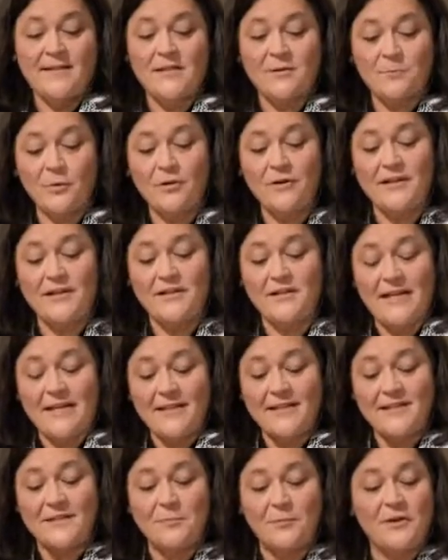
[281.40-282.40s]

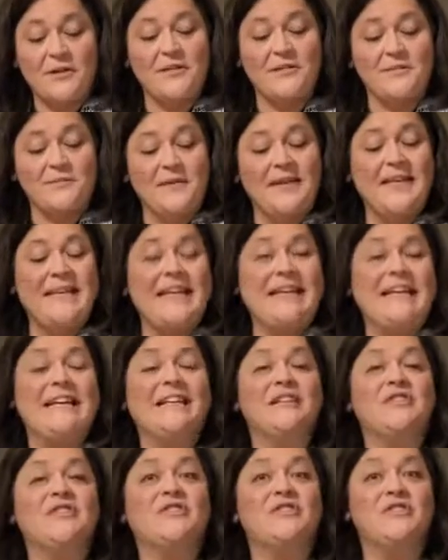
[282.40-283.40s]
In this morning's
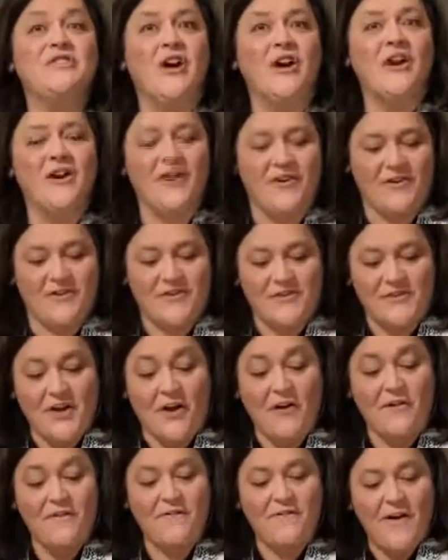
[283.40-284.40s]
reading,
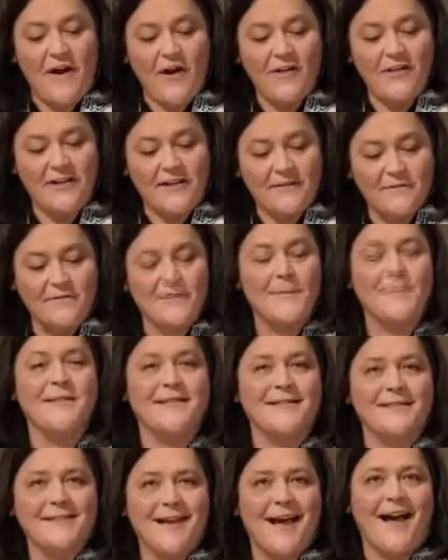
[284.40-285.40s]
stars are falling
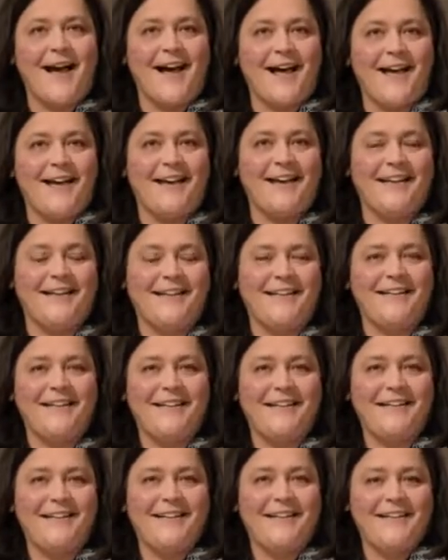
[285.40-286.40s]
from the sky.
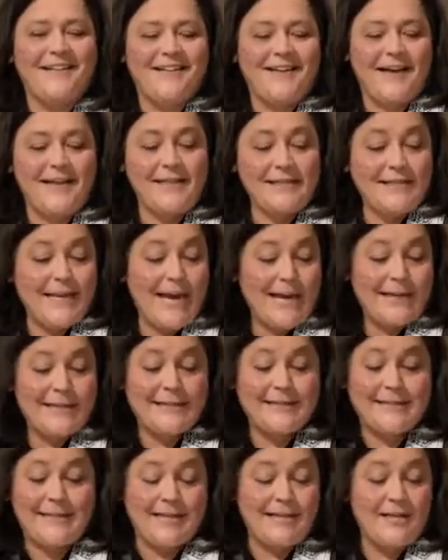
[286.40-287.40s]
And the
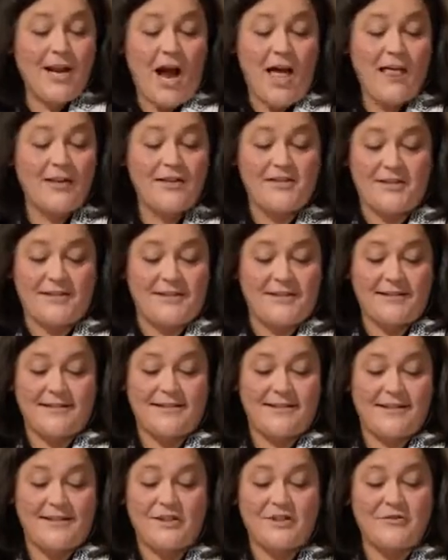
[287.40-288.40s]
text
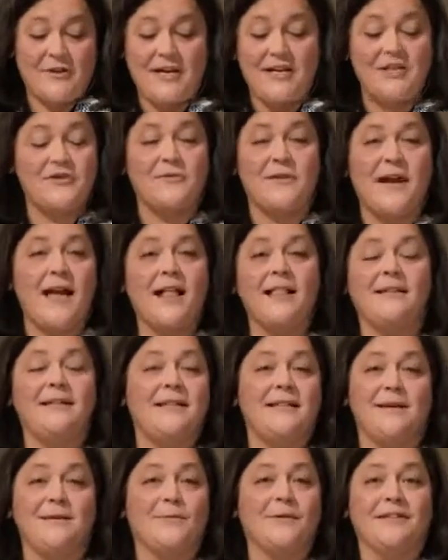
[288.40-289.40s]
acknowledges the strange
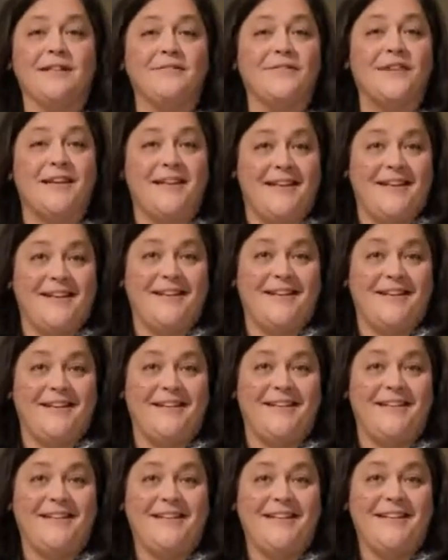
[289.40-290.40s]
reality that we're living
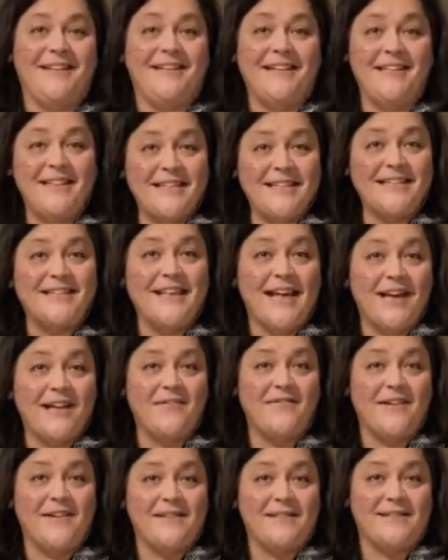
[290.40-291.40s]
in this
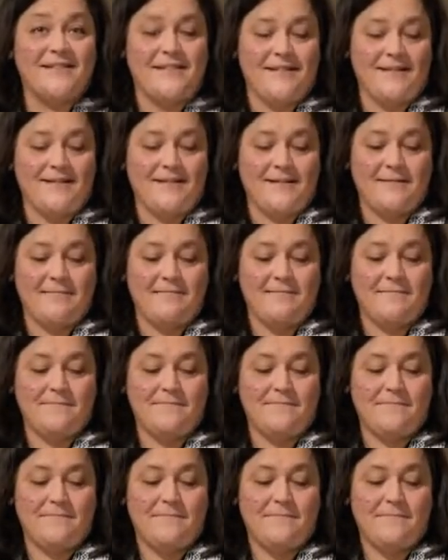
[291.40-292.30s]
Advent season.